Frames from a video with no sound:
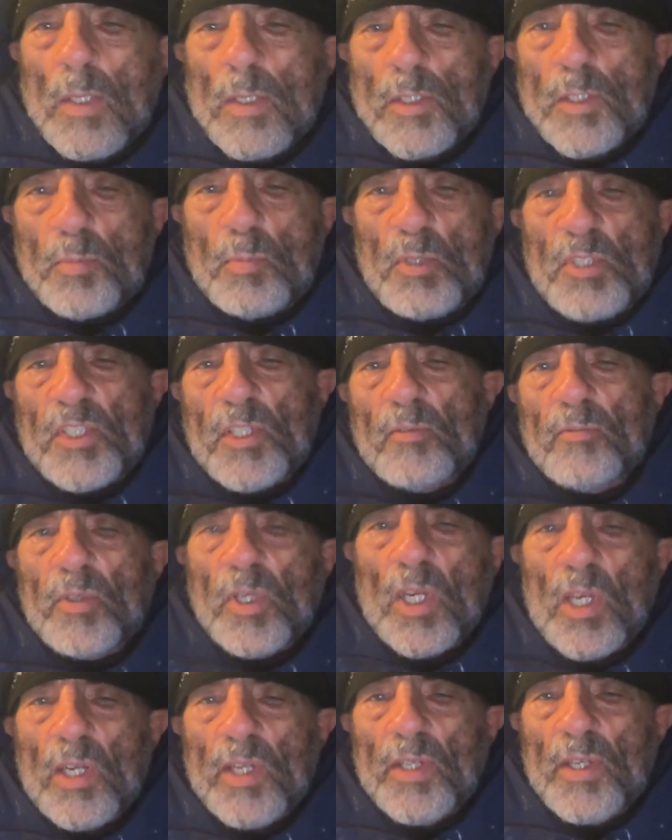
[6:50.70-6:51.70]

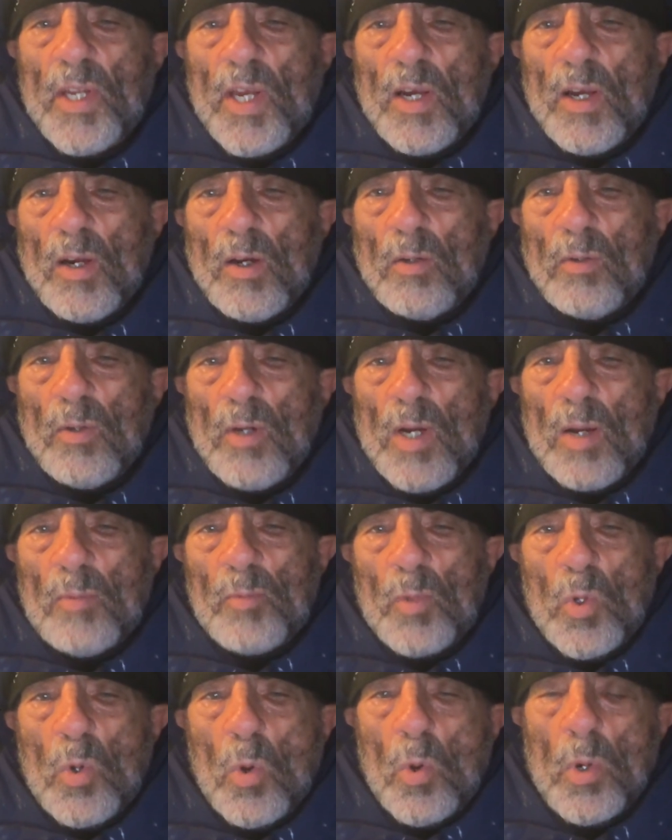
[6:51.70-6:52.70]
Specifically now, I'm
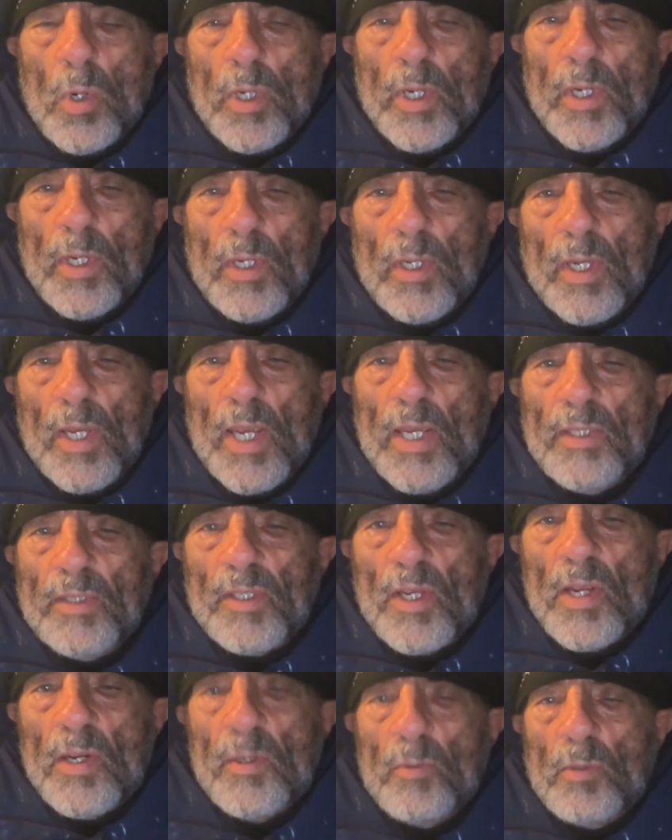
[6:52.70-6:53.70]
calling
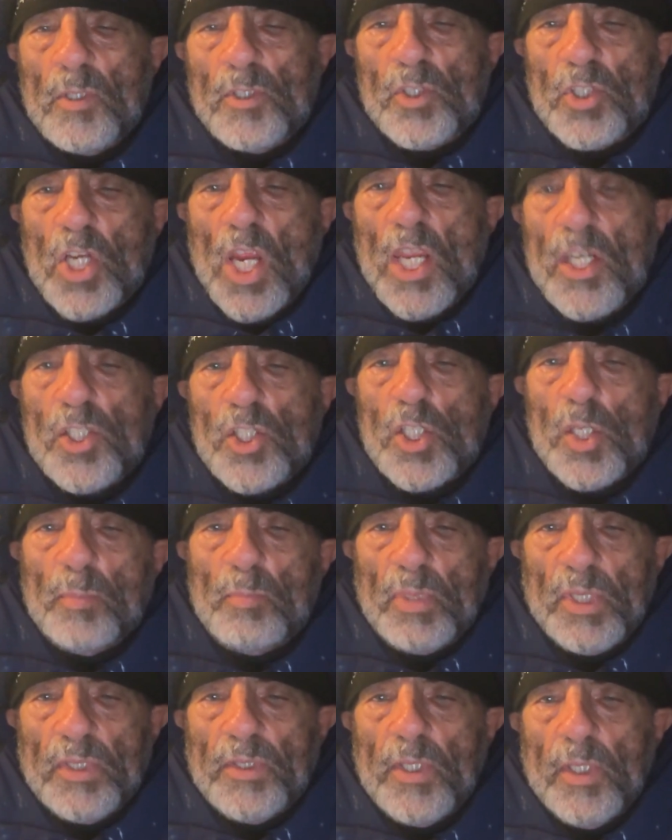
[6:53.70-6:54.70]
800 Chat
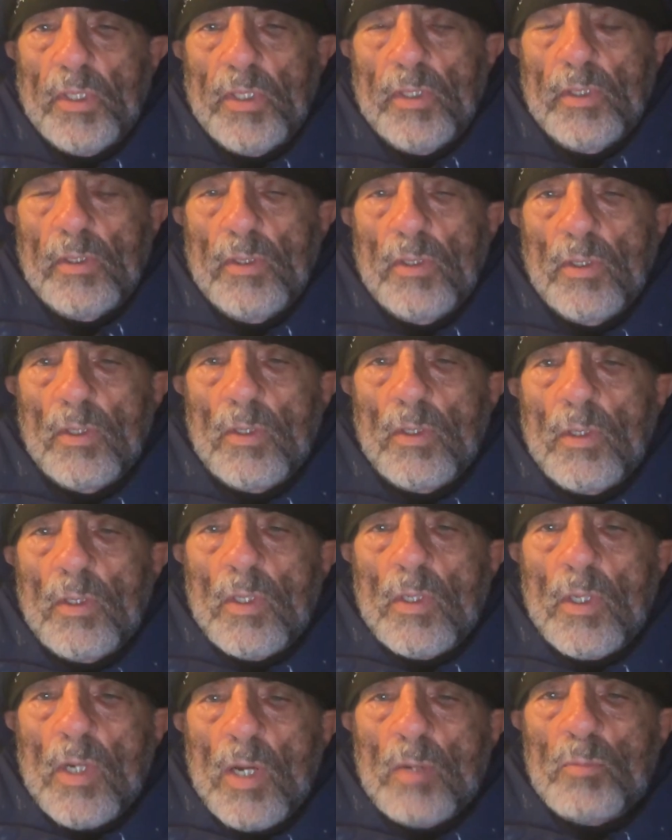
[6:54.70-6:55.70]
GPT.
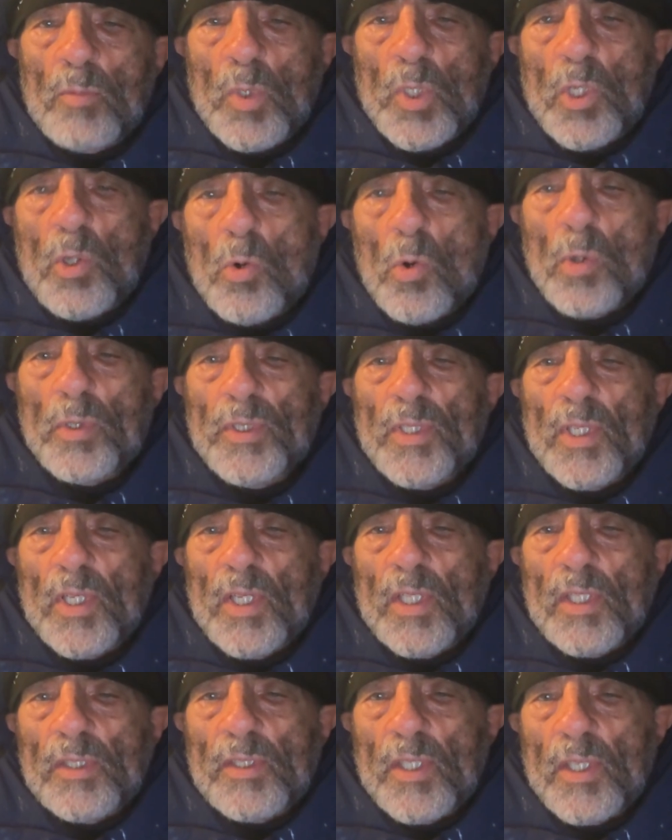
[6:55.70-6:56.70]
I'm recording
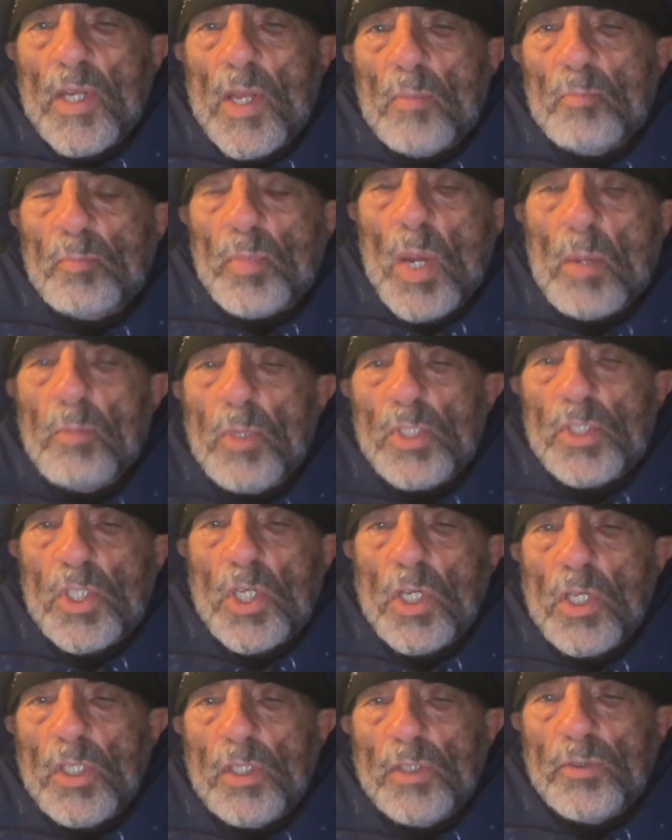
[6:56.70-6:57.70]
it and I'm
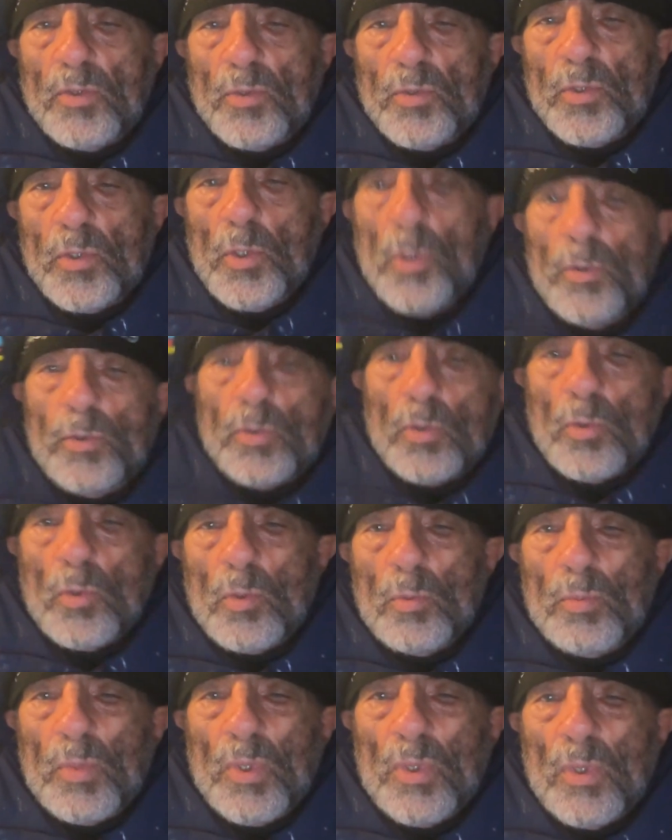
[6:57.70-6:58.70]
publishing it on
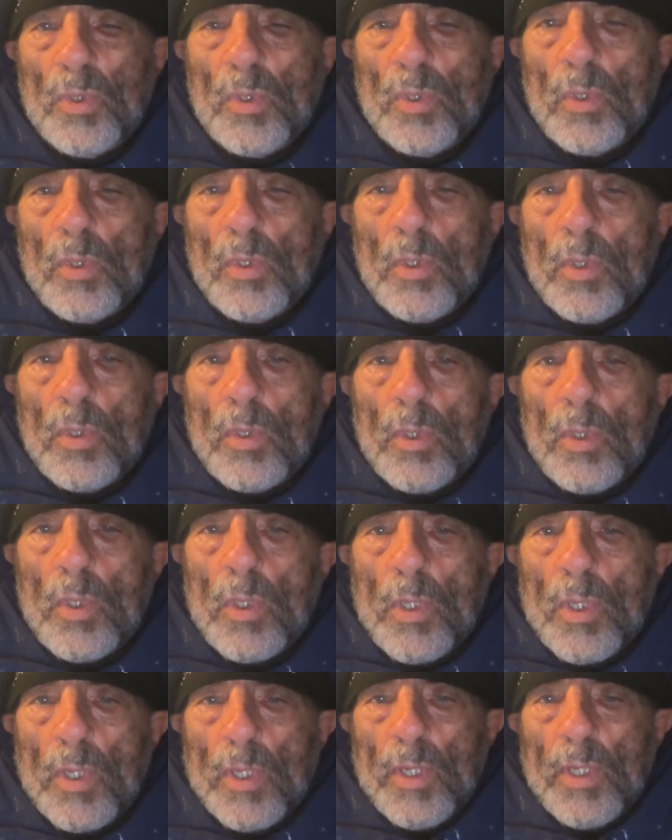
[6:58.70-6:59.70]
YouTube,
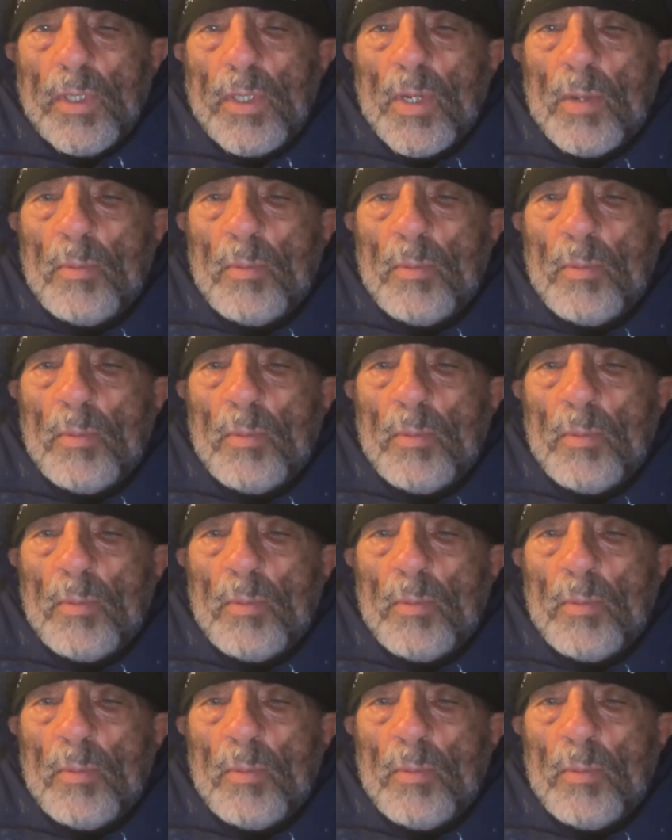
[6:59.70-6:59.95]
and